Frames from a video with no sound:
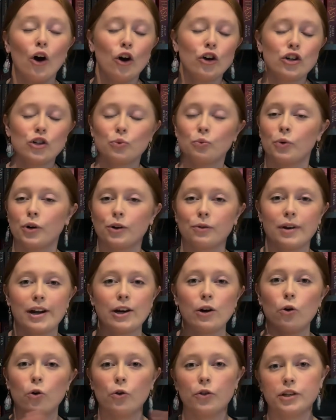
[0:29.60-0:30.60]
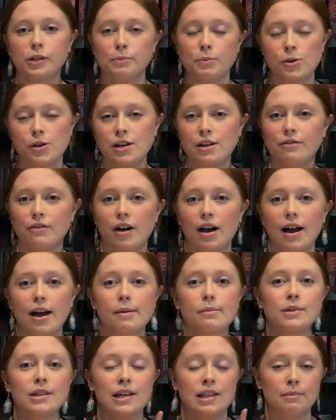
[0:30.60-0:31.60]
just want to read all the spooky
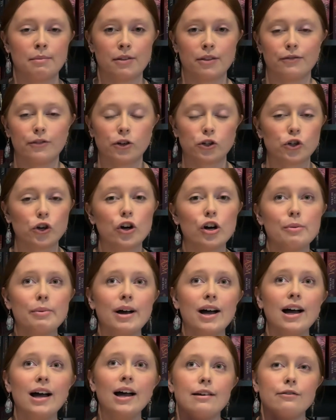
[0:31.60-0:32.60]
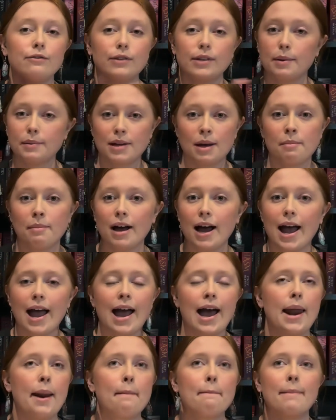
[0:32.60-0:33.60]
vibes in the month of October. September I
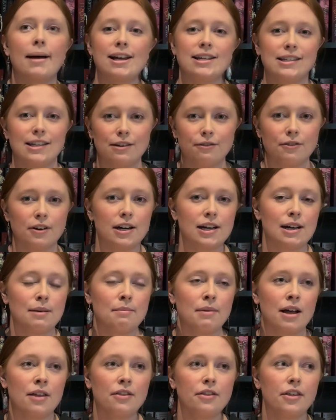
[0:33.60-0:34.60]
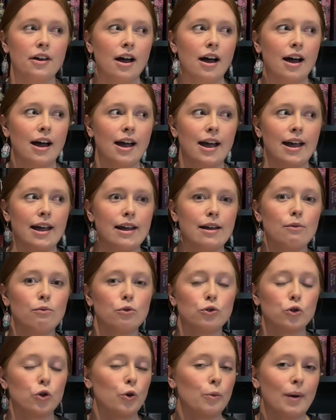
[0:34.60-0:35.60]
had a massive reading month. I will
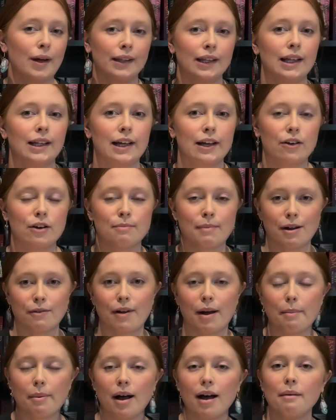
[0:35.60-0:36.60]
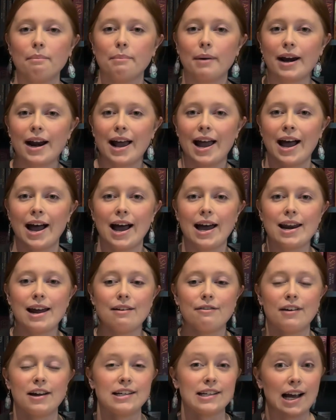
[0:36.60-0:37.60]
talk about that later in my wrap up, but I had a
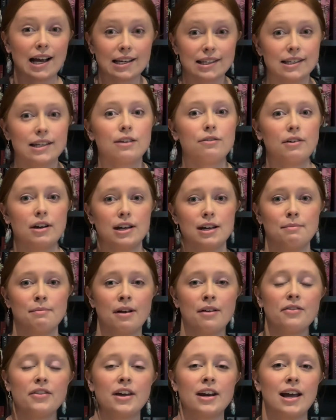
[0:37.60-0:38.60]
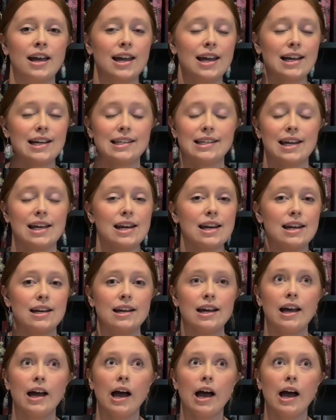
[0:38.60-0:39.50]
fantastic reading month and I exceeded